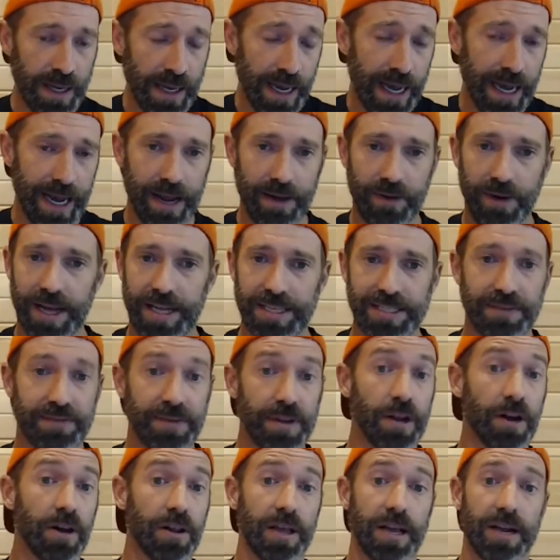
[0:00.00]
anyways, if
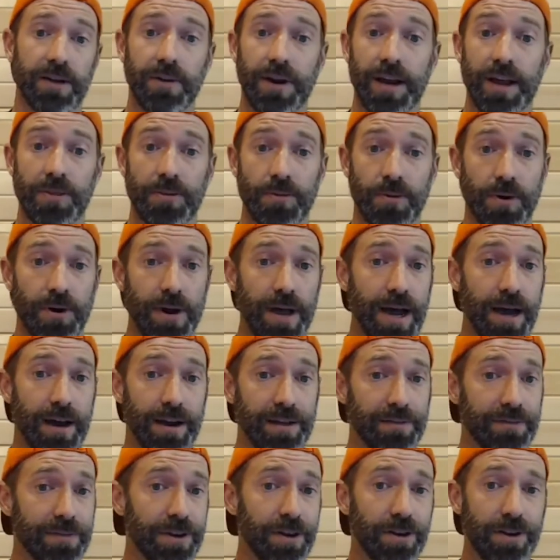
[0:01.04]
you don't like what I throw down,
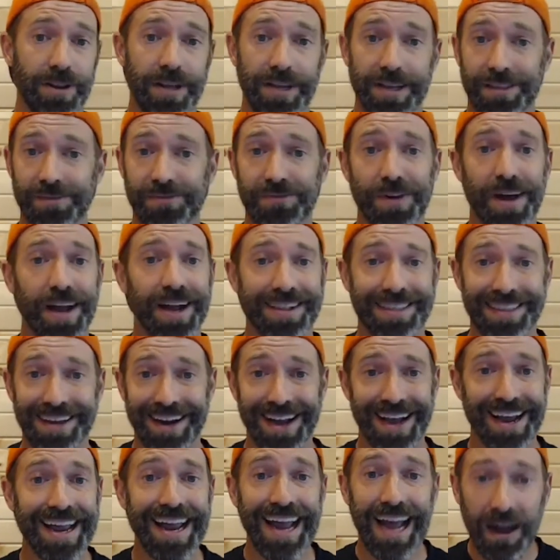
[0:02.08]
if you don't like the fact that
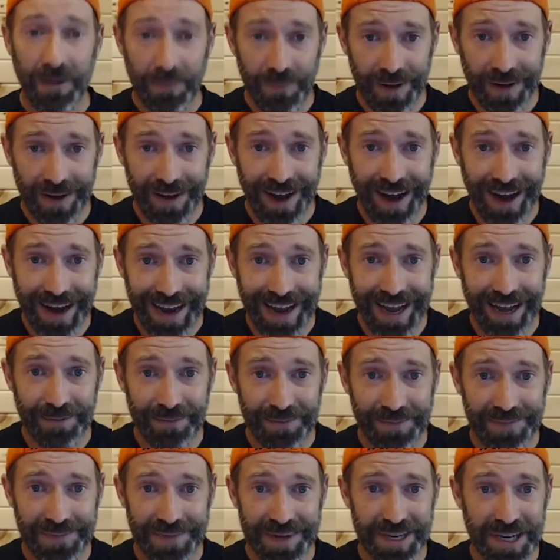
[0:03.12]
I
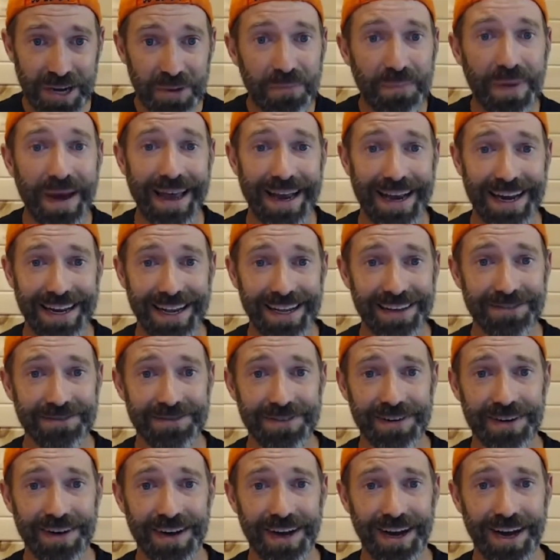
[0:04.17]
am
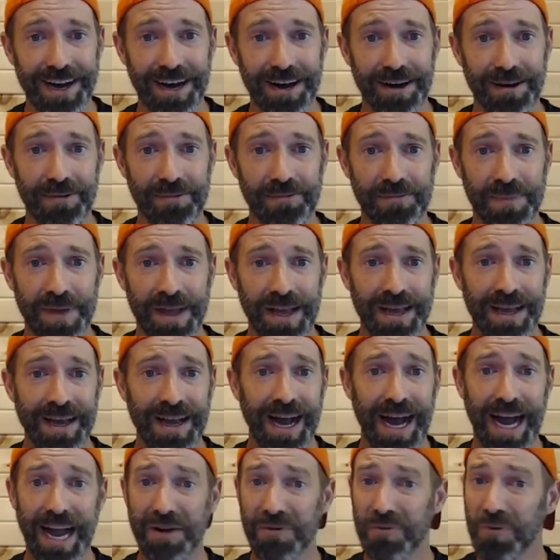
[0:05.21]
competitive,
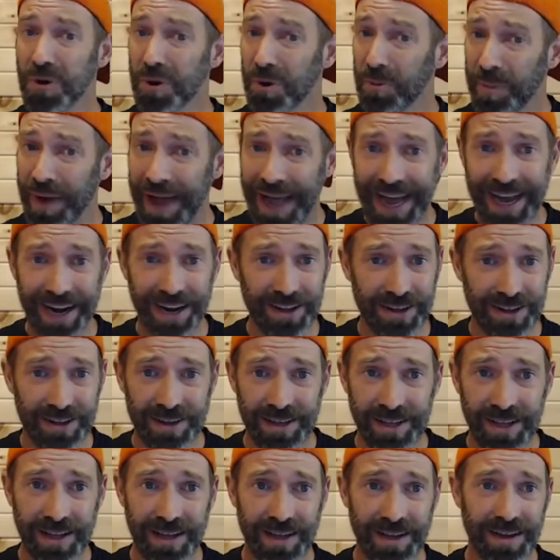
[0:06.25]
I will
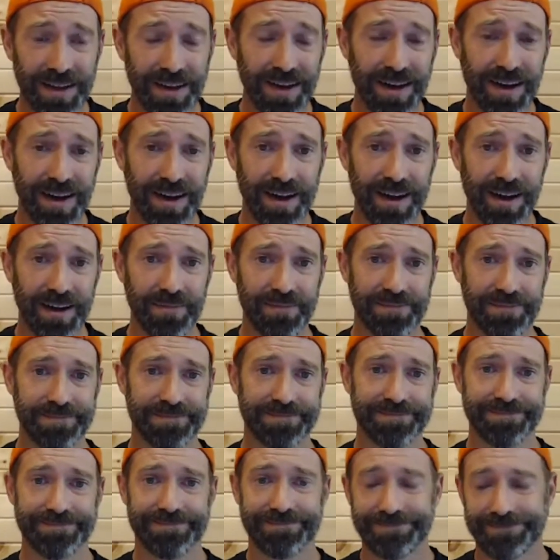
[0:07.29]
battle, and
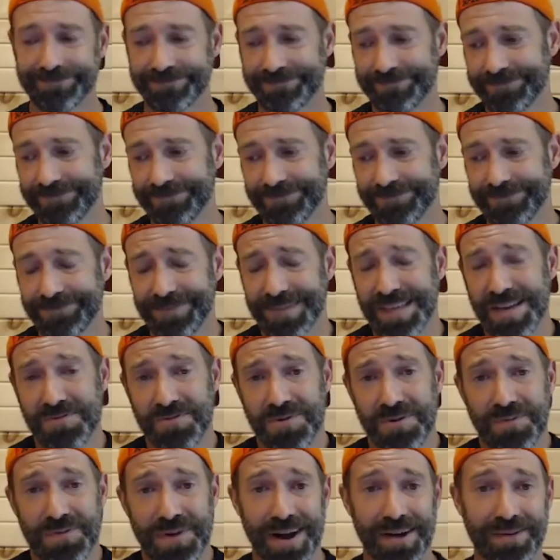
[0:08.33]

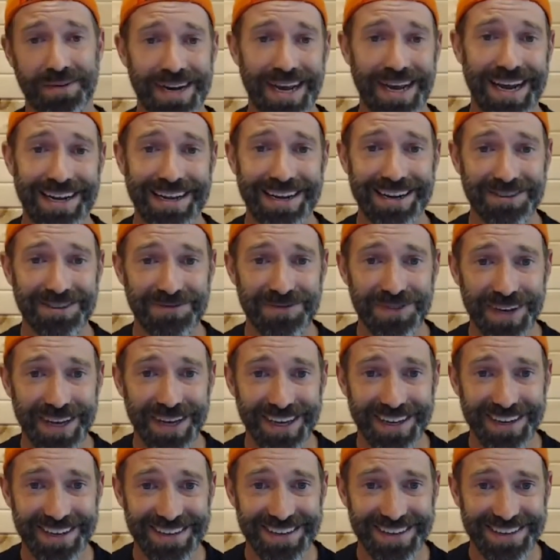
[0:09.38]
we're probably not a good
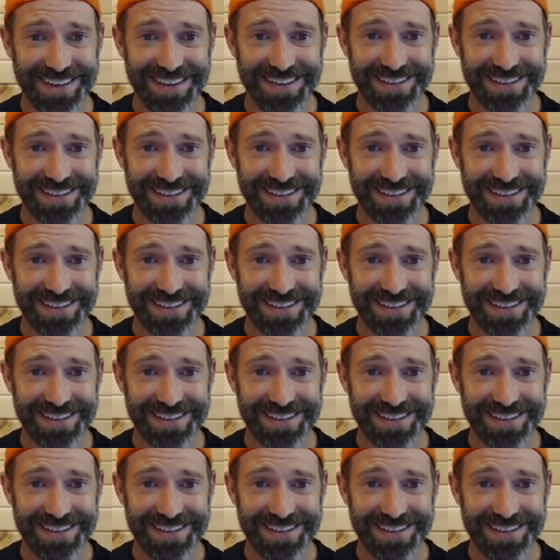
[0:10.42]
fit.